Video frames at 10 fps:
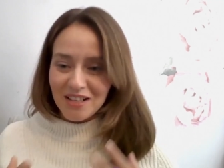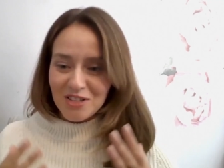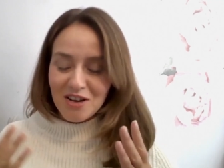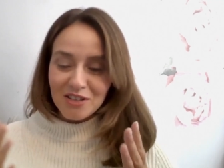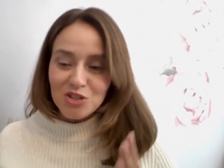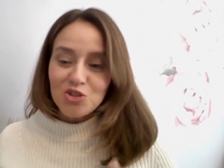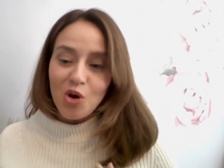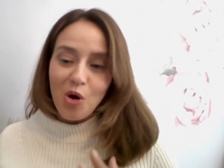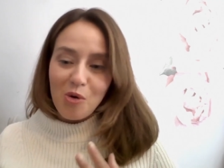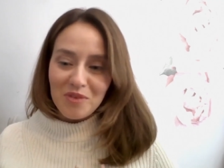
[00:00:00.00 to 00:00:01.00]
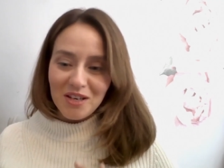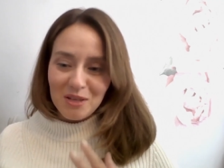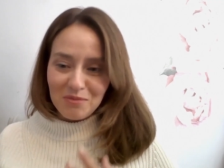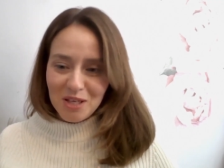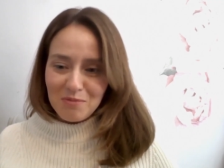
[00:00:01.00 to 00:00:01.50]
and talking to so
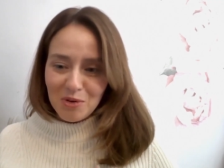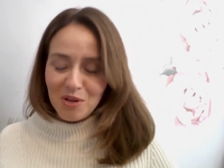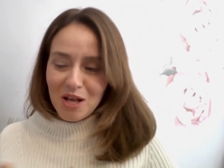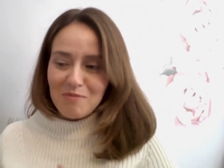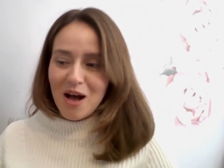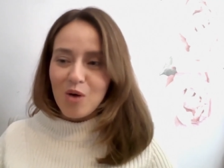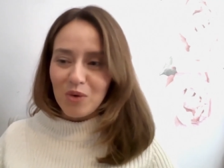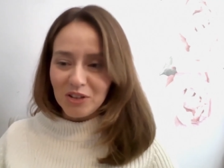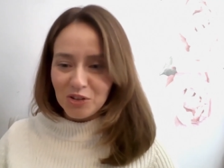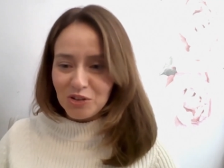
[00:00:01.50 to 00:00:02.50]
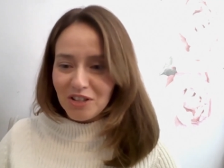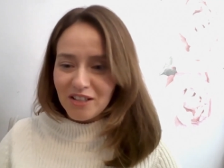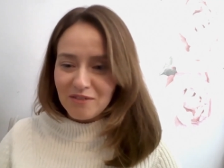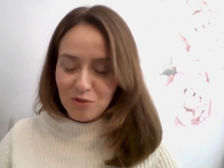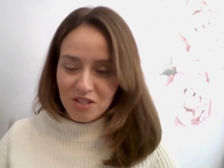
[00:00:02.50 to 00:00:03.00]
many people about what they're
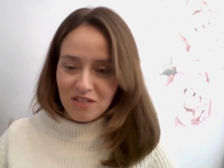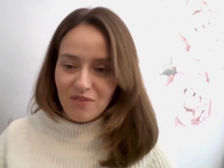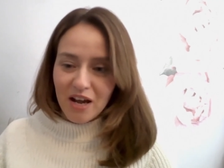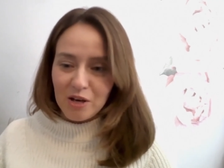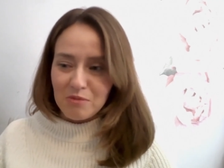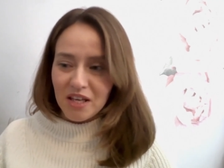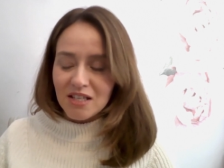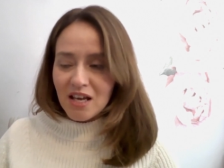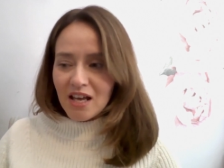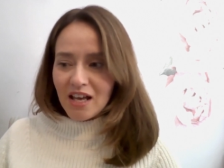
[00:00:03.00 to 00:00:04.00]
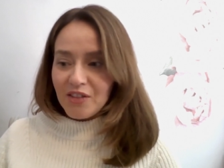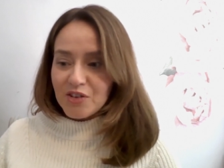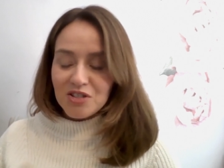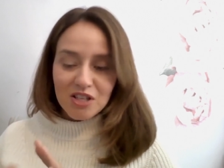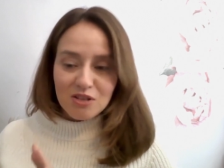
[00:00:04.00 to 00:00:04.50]
looking for in environment. And
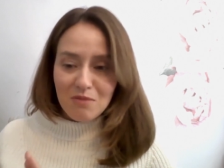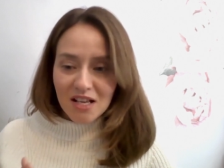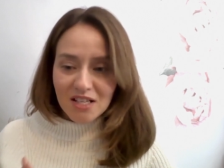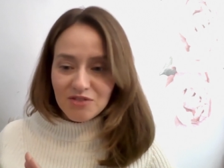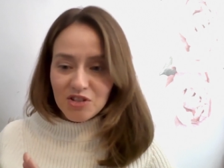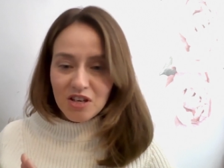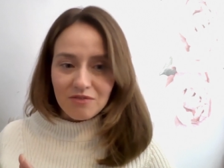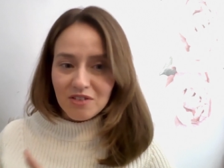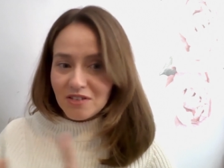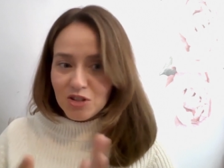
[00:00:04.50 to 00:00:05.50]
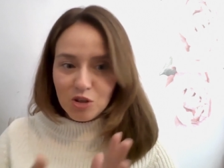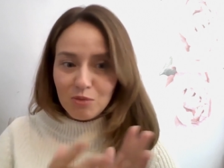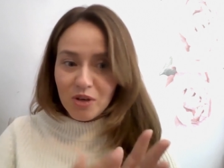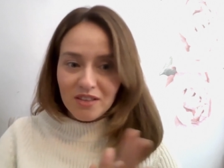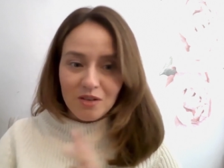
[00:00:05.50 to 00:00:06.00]
there's such a massive shift to your
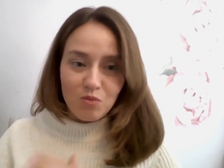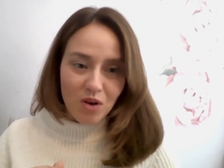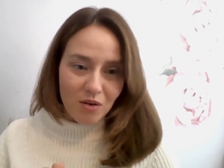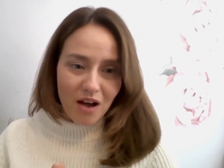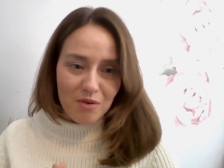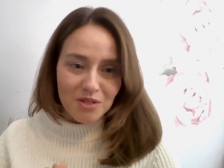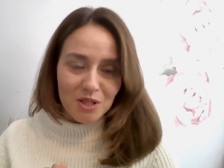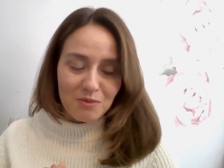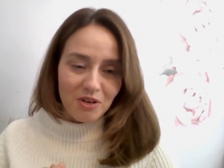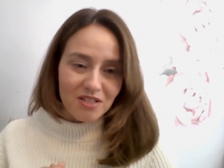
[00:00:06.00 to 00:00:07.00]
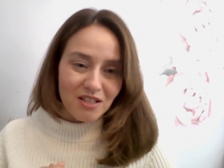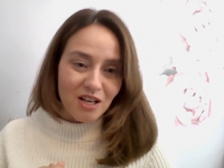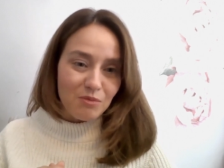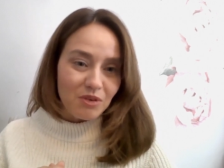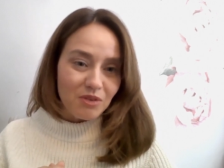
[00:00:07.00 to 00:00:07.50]
point than what I was experiencing a
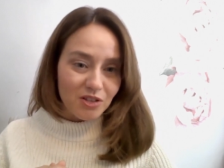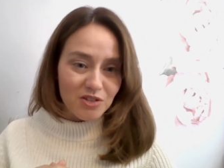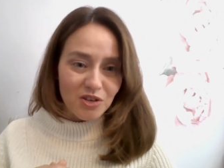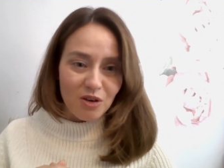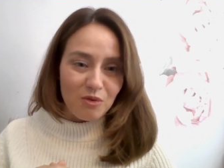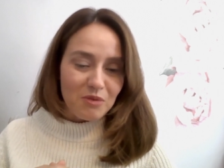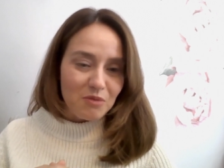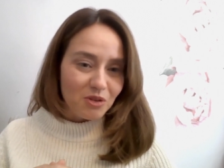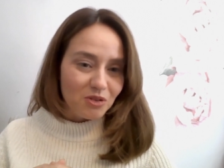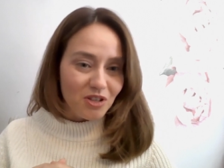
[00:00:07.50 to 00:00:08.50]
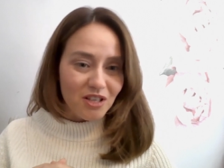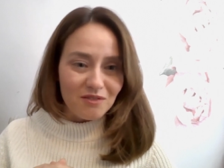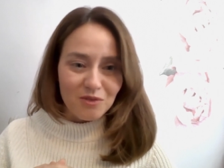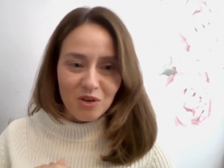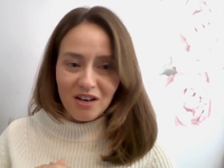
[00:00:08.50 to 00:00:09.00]
couple of years ago, what people are looking
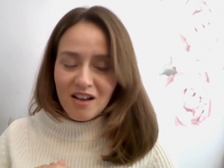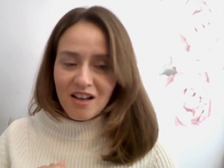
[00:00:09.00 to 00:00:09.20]
for.